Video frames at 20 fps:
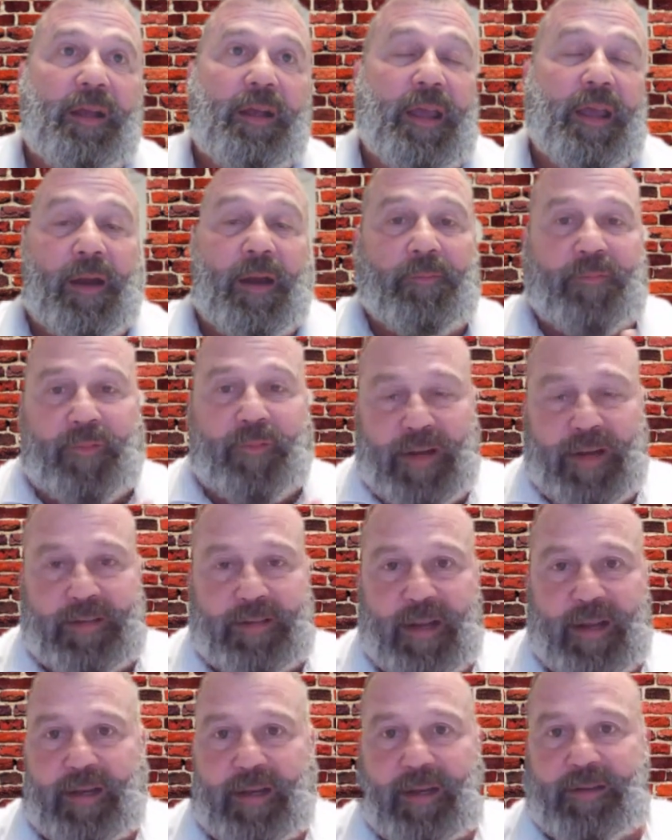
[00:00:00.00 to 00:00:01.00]
Again, I'm Frank
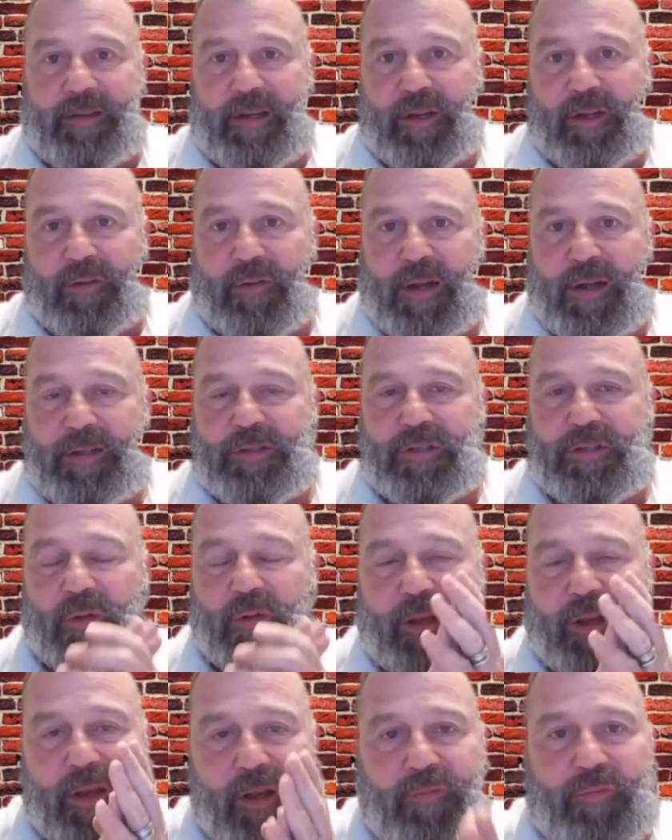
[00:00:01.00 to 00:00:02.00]
Data Di Lorenzo.
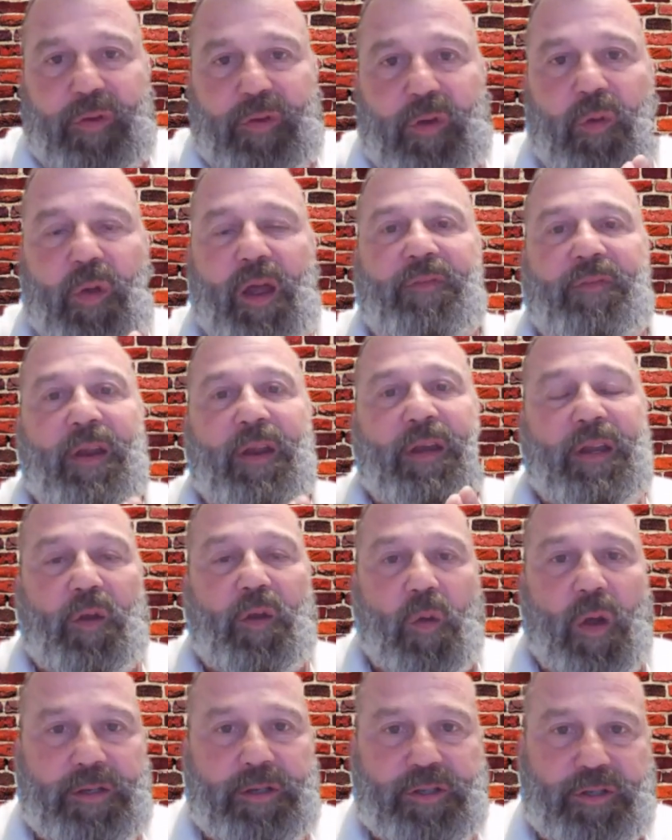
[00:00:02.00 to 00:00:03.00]
If you have any
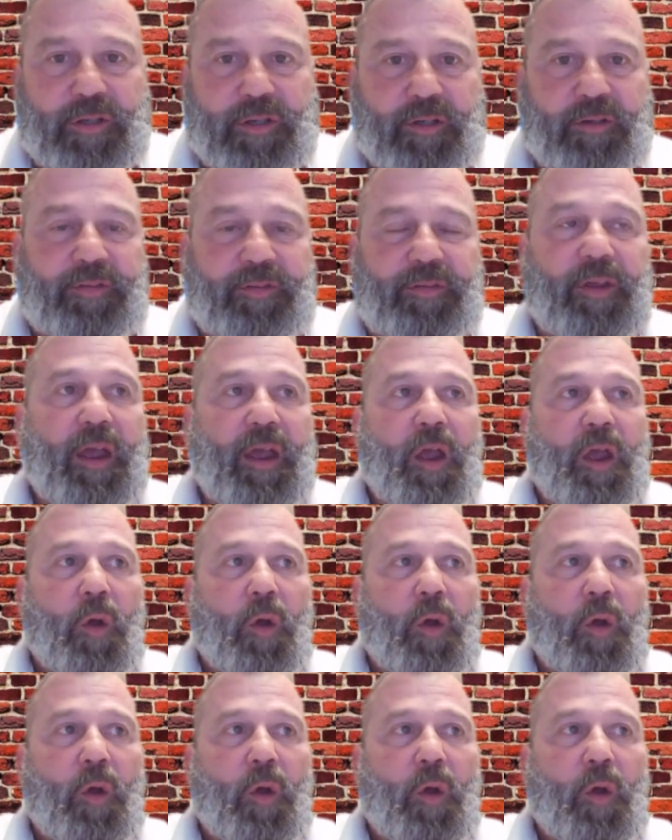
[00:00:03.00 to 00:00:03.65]
questions